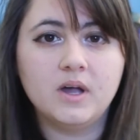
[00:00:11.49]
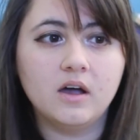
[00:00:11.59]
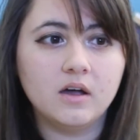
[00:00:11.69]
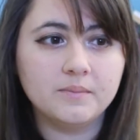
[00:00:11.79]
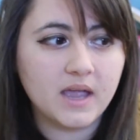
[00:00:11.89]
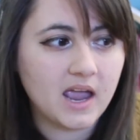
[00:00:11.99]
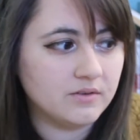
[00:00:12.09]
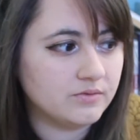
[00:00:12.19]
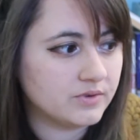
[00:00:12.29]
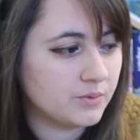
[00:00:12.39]
Um,
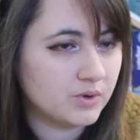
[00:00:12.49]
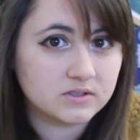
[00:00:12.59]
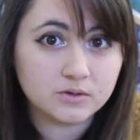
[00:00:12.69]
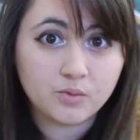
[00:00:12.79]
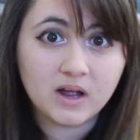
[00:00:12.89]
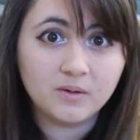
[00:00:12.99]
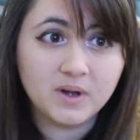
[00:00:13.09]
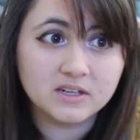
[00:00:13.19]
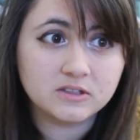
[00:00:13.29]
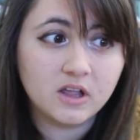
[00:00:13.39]
every once in a while
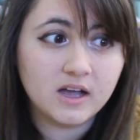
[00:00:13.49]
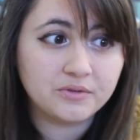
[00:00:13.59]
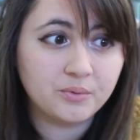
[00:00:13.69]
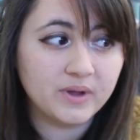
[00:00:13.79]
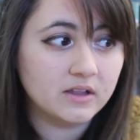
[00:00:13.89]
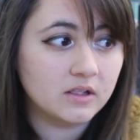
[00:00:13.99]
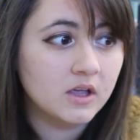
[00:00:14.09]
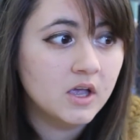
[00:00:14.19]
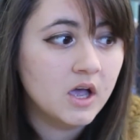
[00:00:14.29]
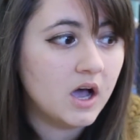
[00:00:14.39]
ModCloth
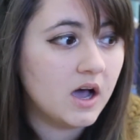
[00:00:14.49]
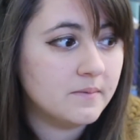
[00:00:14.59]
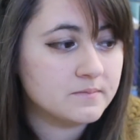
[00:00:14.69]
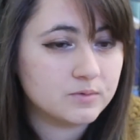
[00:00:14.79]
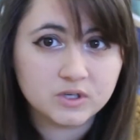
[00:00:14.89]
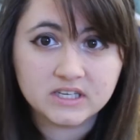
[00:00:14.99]
will um,